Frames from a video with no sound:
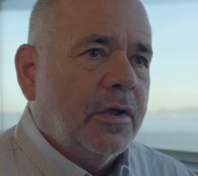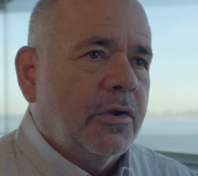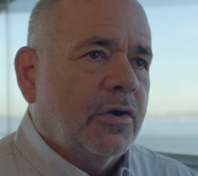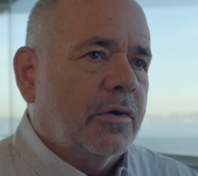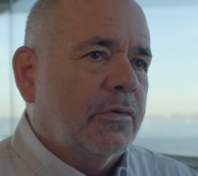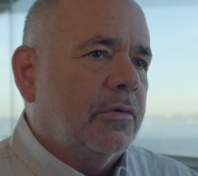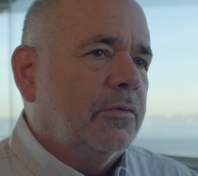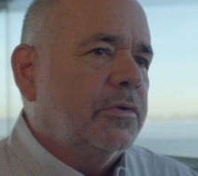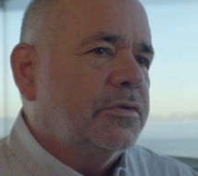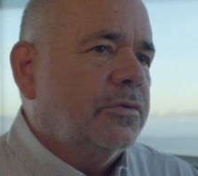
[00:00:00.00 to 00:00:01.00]
you're
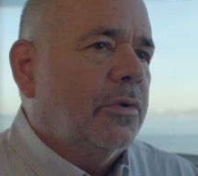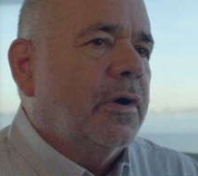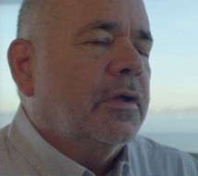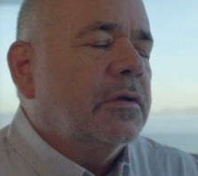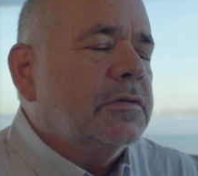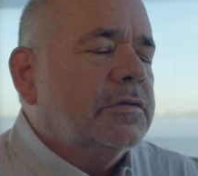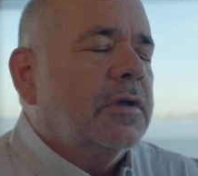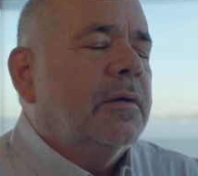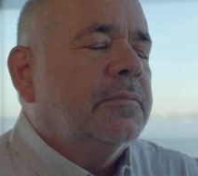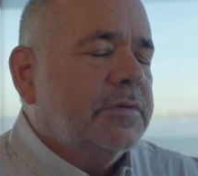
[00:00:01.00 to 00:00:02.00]
restoring some